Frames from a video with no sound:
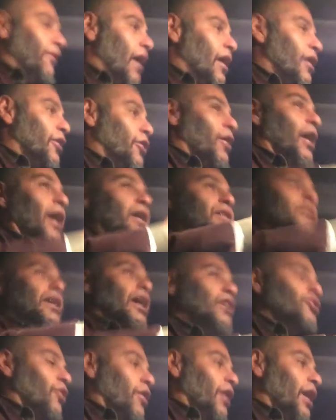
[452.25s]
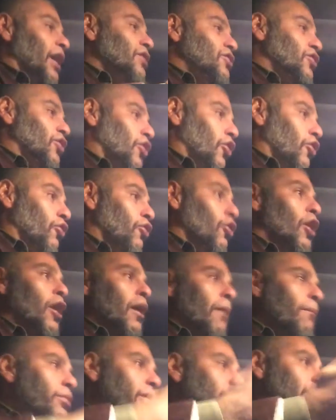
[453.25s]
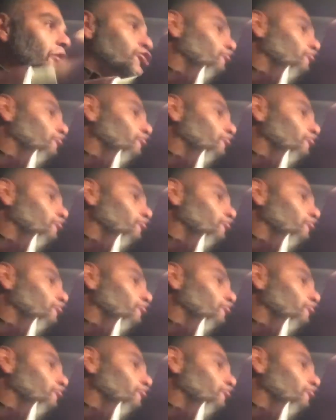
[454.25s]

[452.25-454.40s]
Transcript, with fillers: failure, etc., into you, please